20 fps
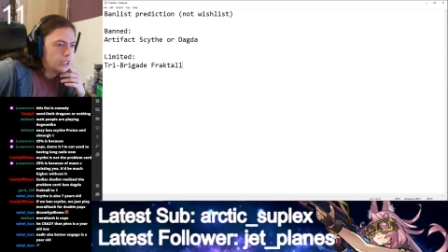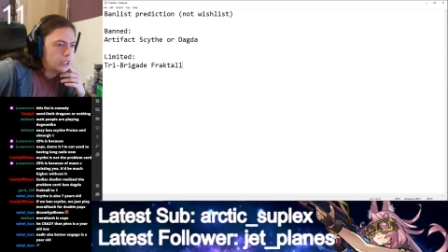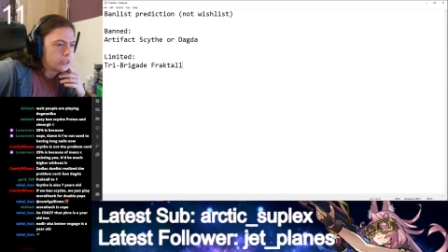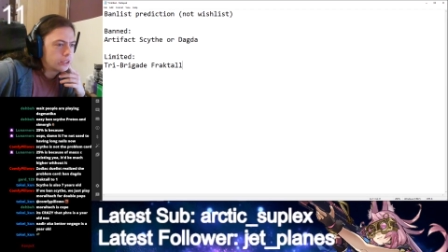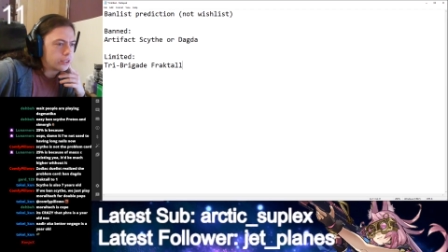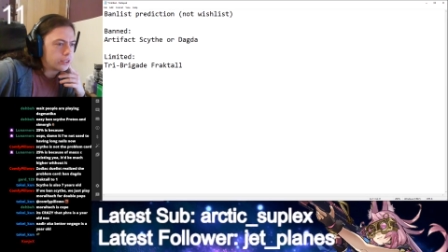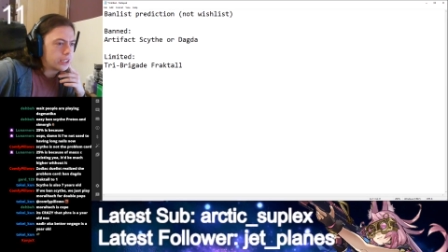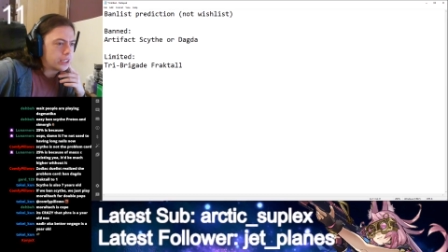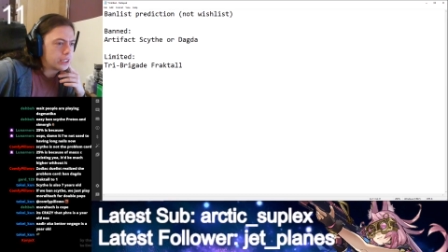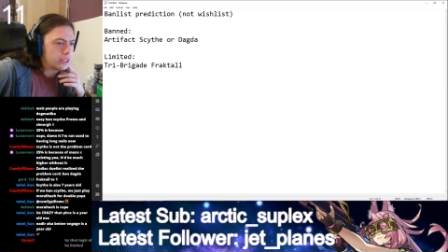
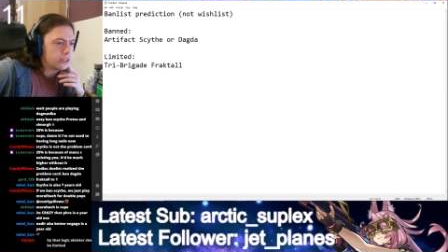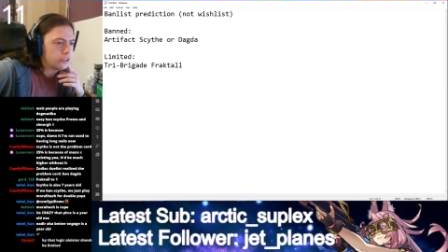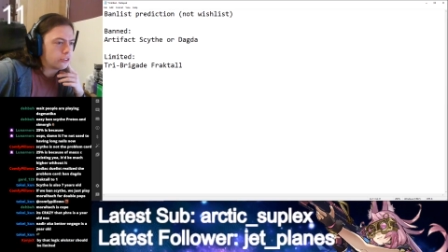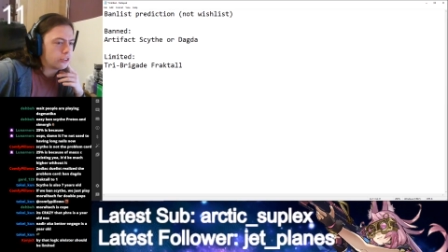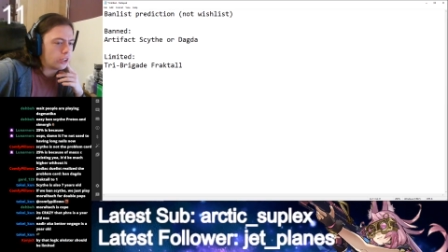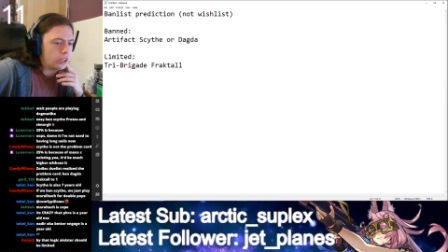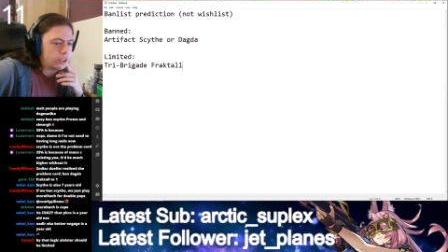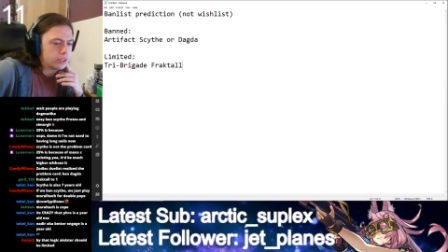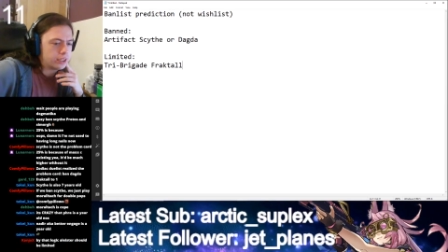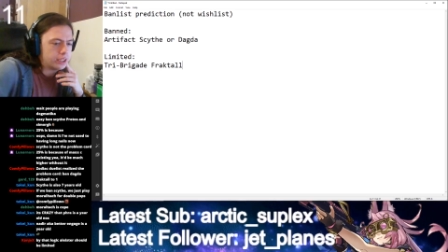so there's a
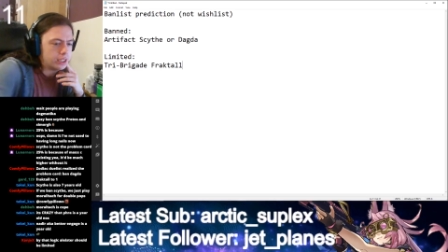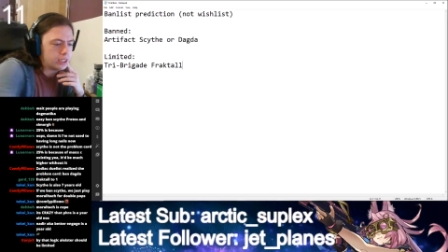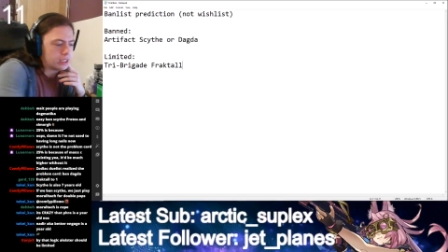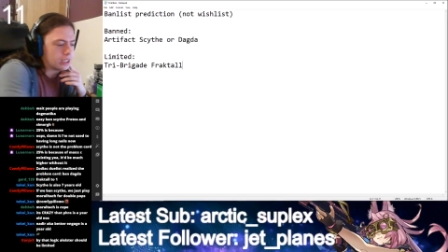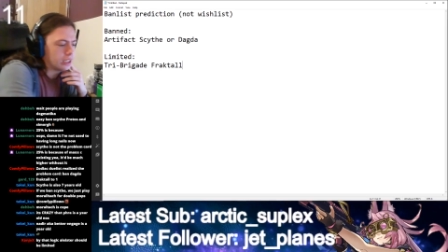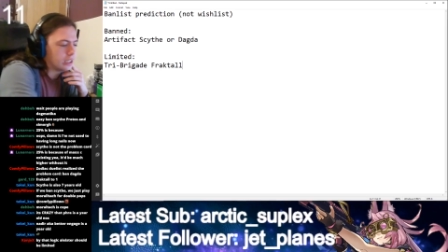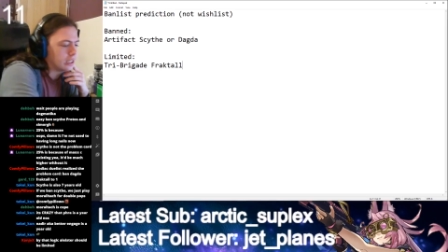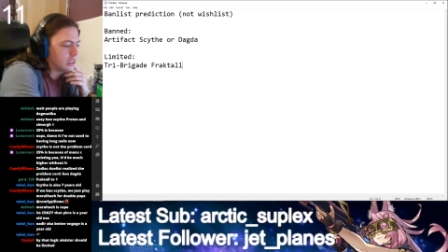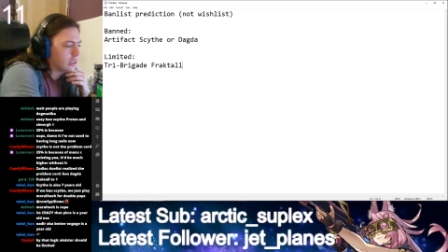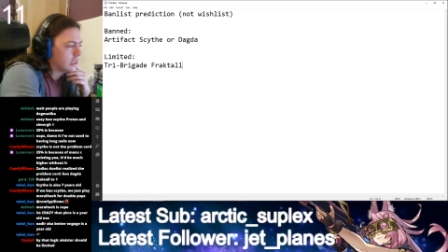chance that
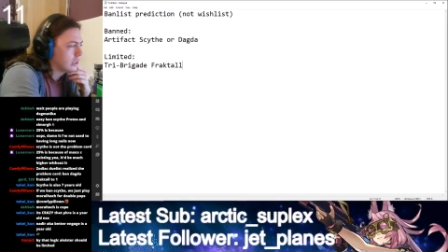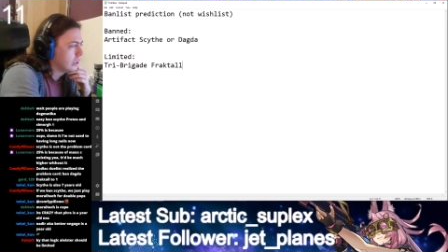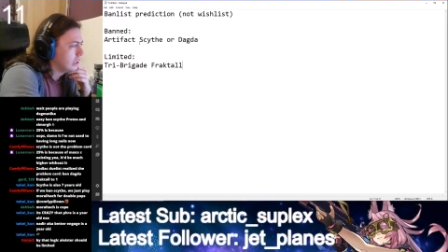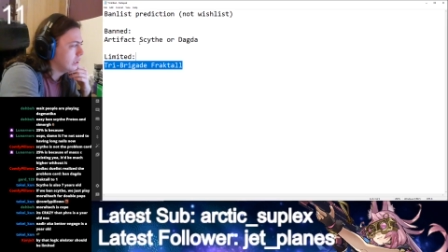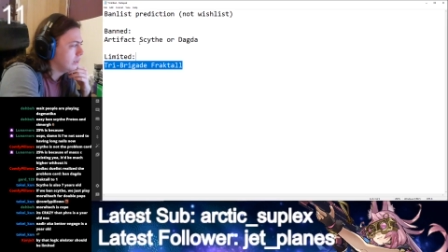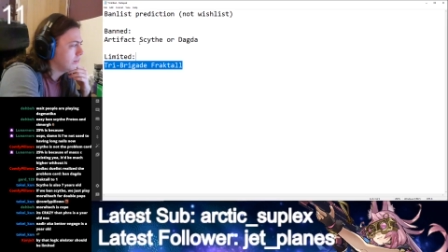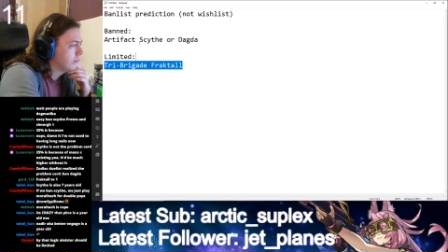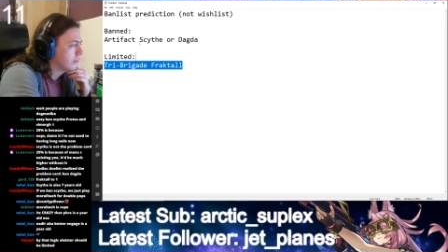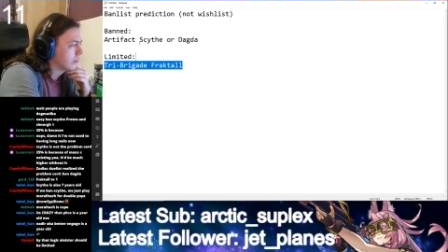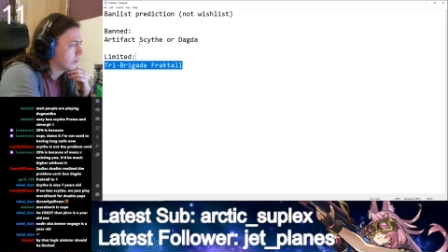they
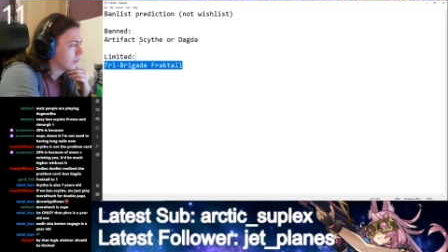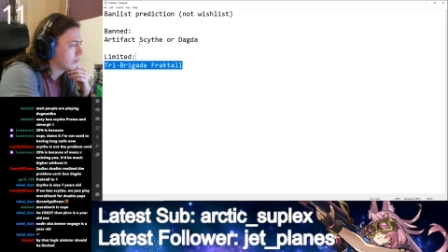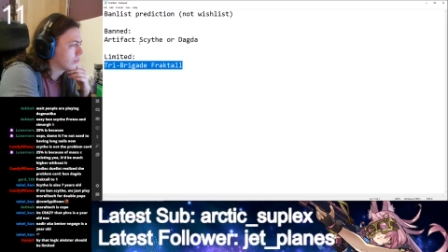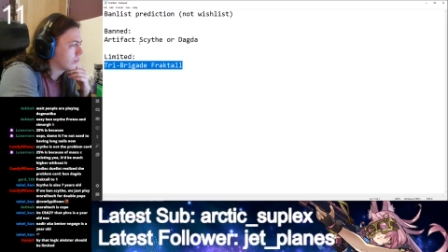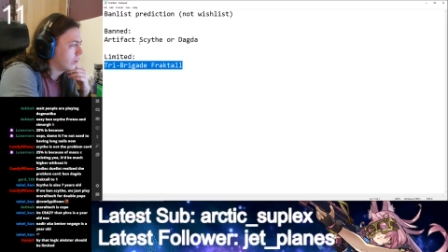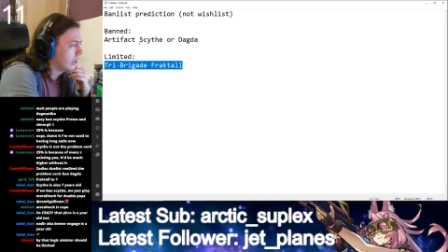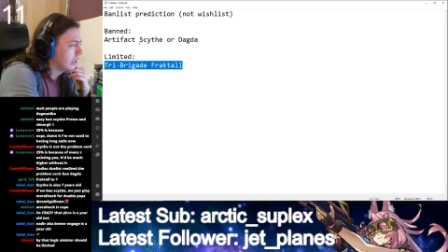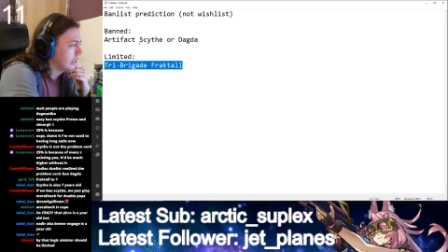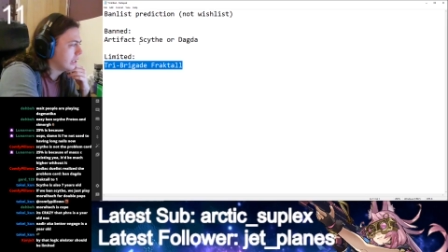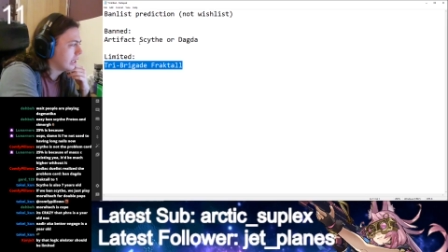leave the
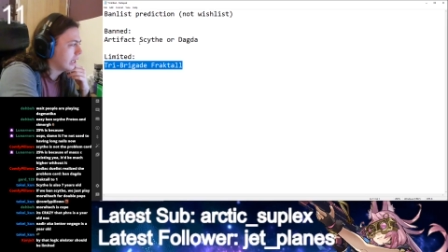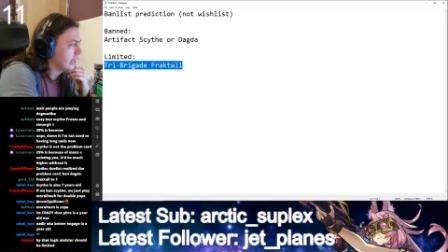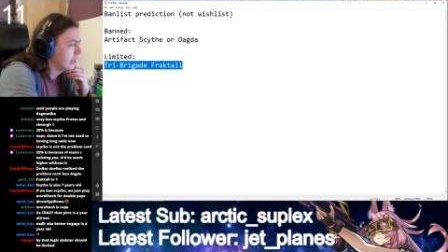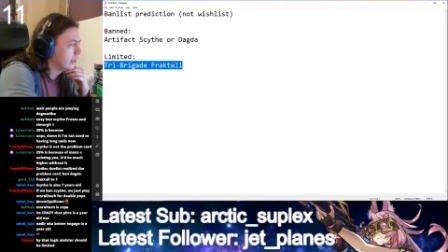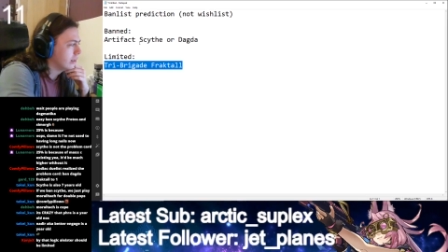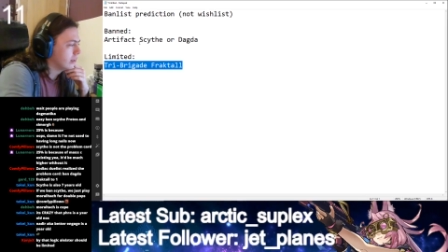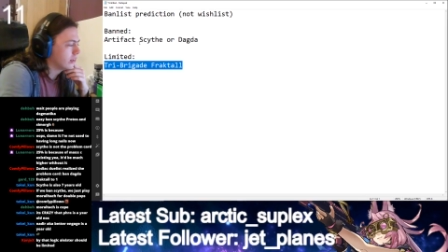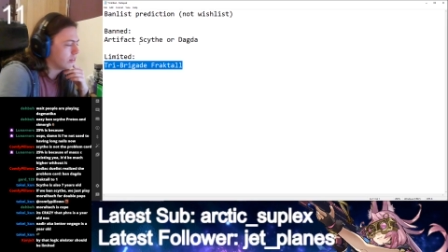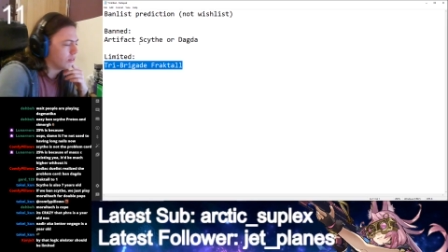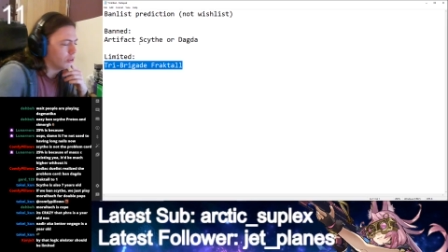Tri
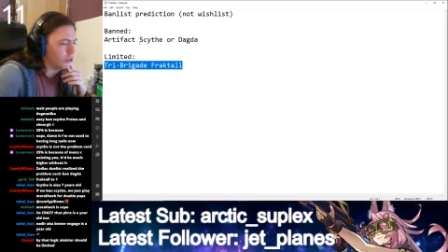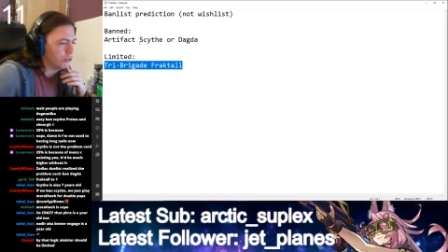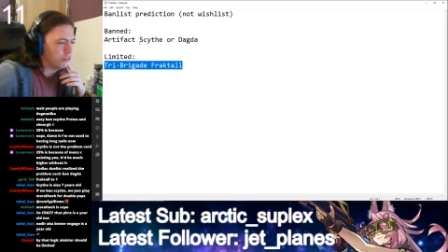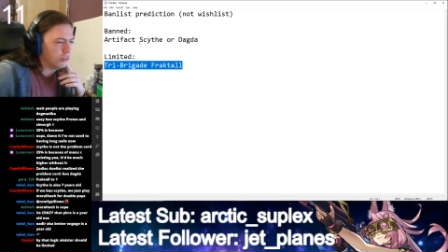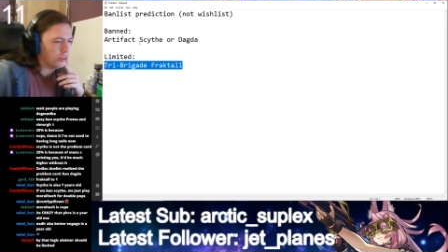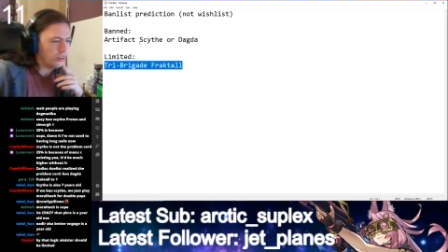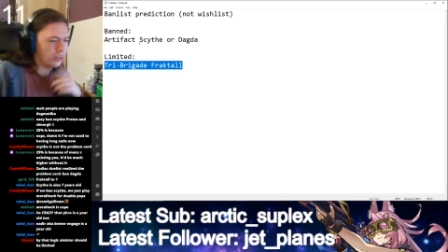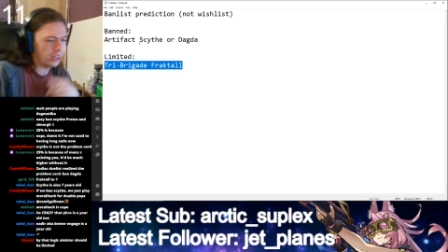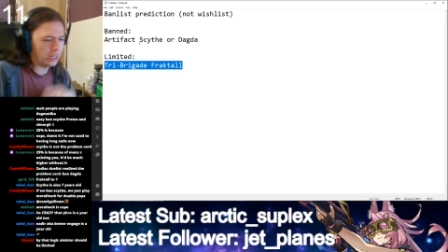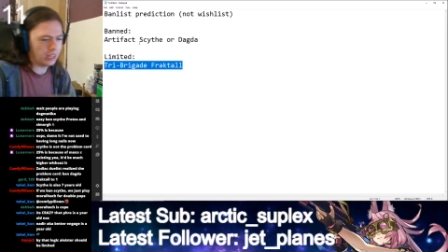and, well,
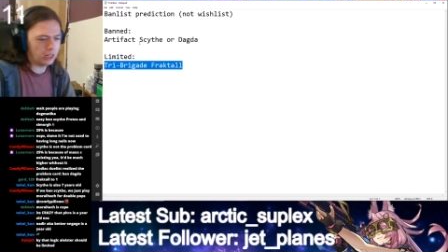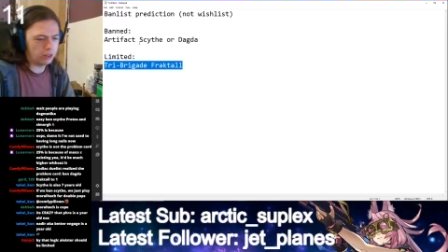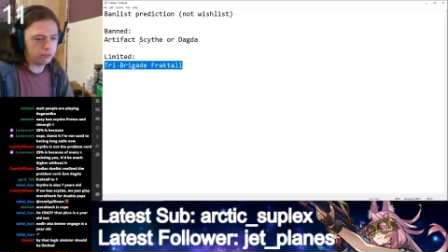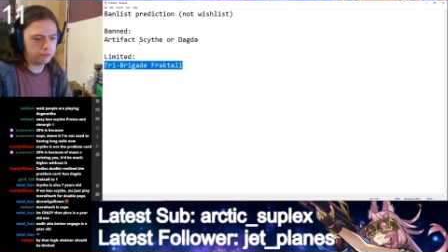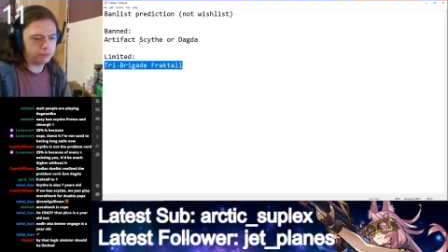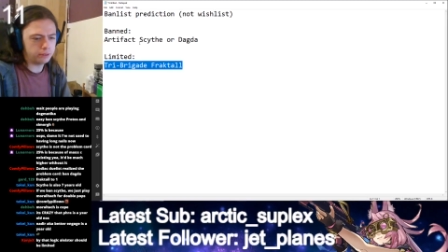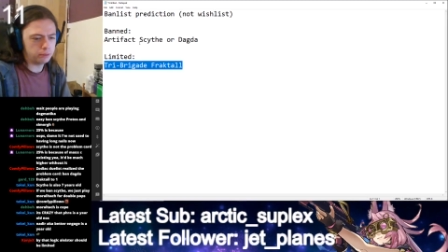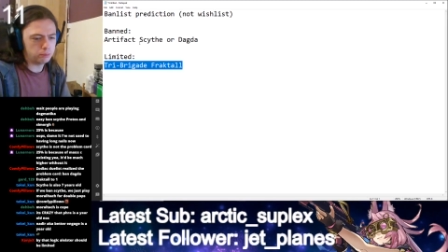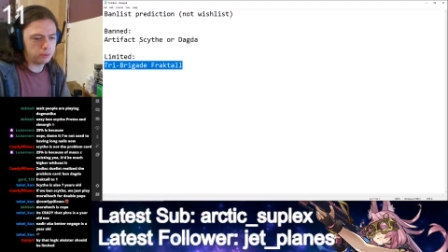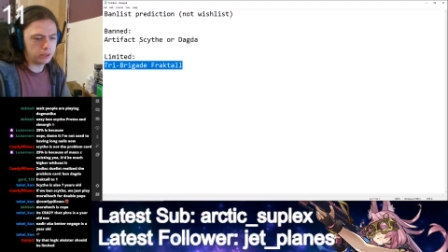not
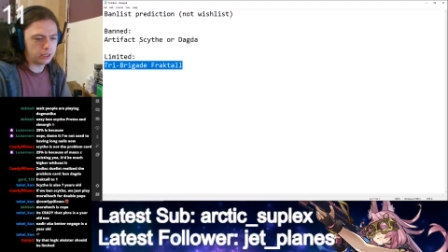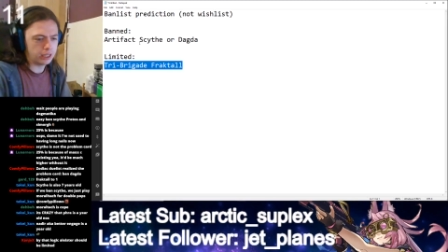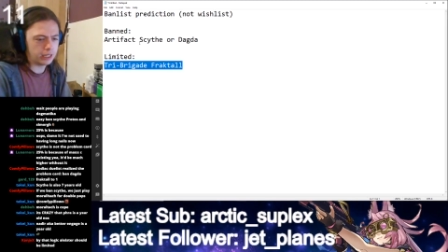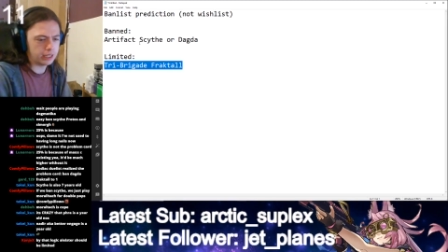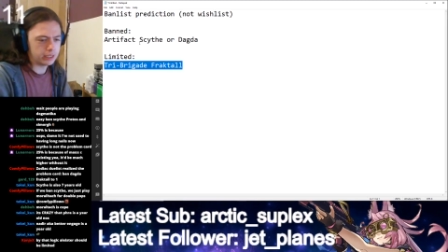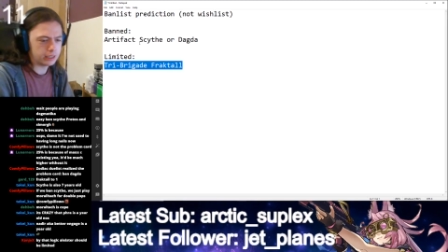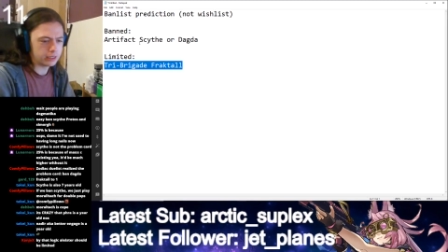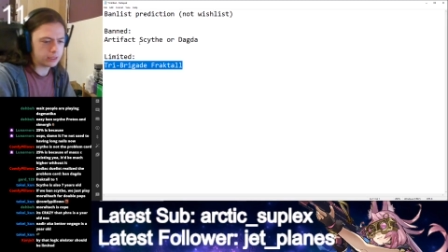healthy, but like,